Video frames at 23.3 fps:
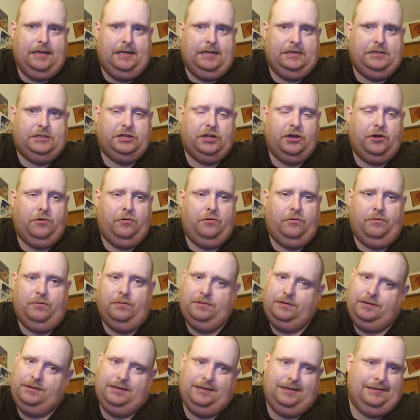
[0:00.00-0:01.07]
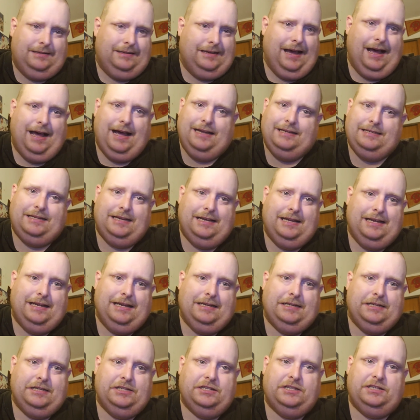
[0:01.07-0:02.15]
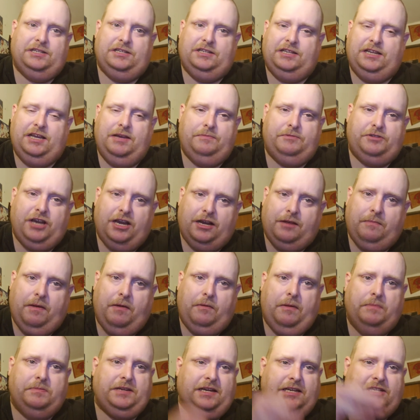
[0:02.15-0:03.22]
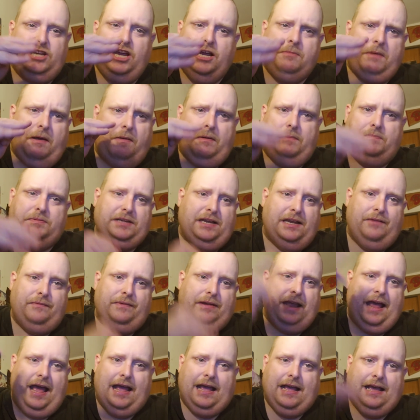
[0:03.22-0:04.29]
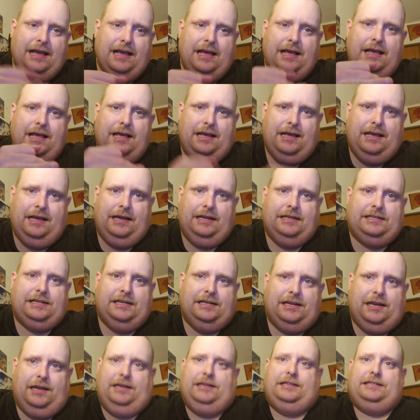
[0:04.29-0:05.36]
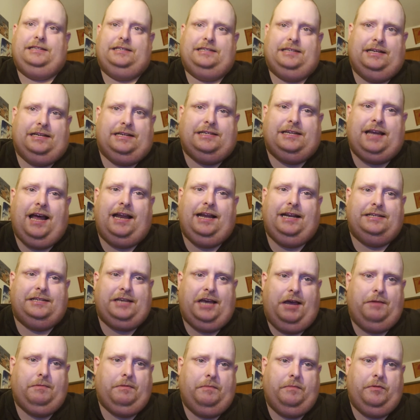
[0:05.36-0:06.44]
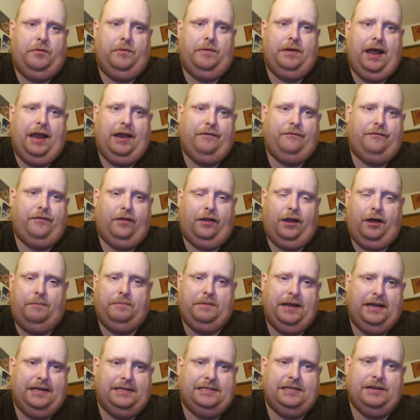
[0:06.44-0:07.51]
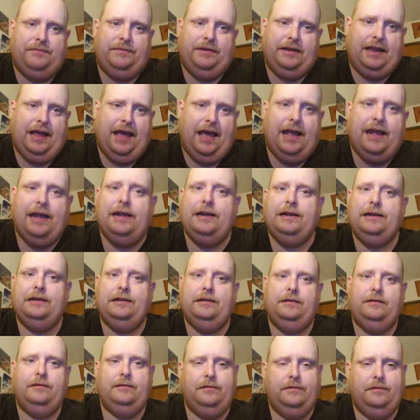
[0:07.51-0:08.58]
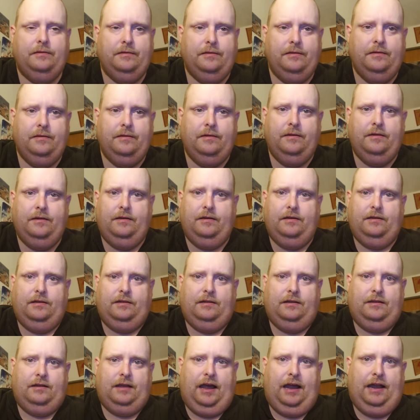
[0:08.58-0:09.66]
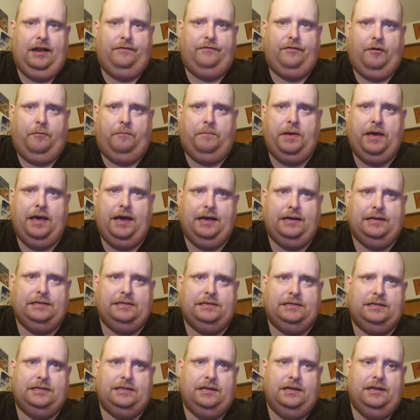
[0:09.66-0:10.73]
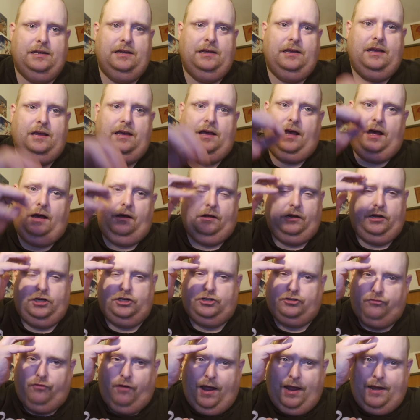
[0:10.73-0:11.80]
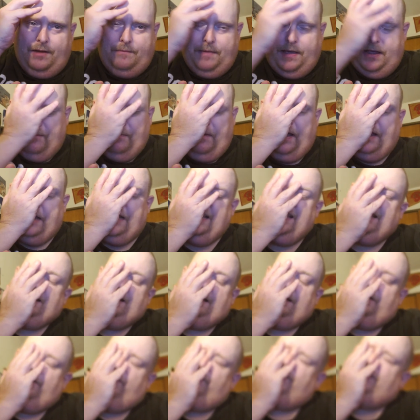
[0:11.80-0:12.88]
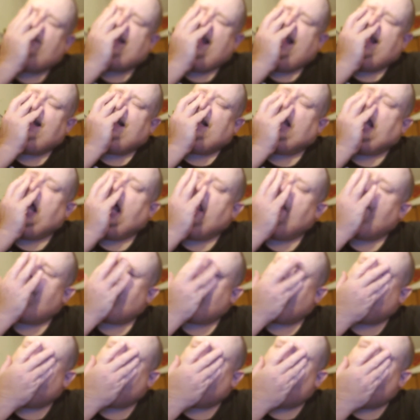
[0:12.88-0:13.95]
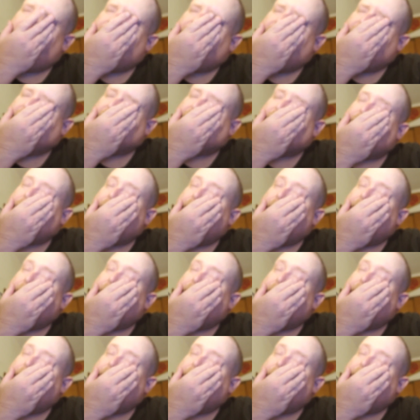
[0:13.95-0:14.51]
So, guys, just keep checking my website. Check my website every day. It's an exciting time. I'm doing NFL updates every day. NFL picks. I'm going to try to make my Tank Live broadcast